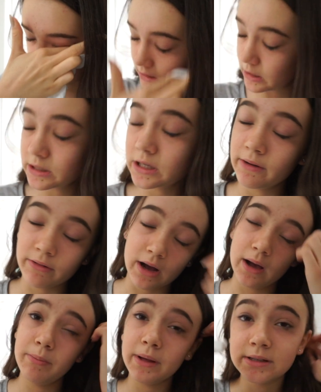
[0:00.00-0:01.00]
it's hard to cover
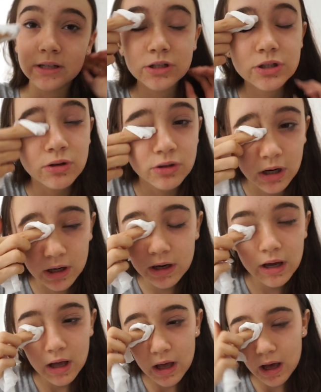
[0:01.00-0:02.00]
up because it's so dark.
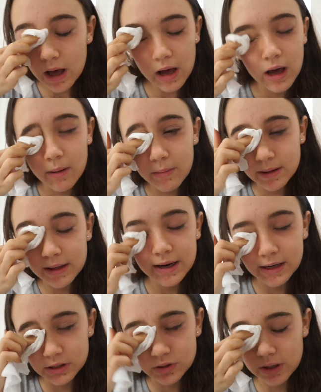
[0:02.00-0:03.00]
Um, and then
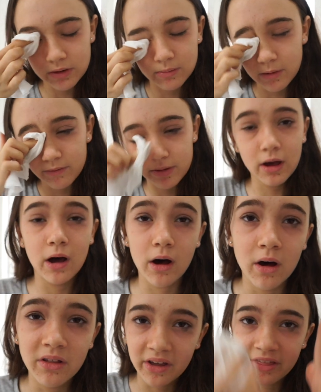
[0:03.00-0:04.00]
I just try to remove the,
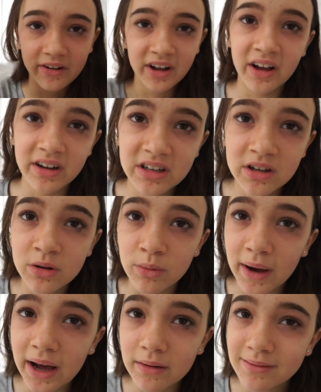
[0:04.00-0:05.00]
all the other gunk. Oh wow,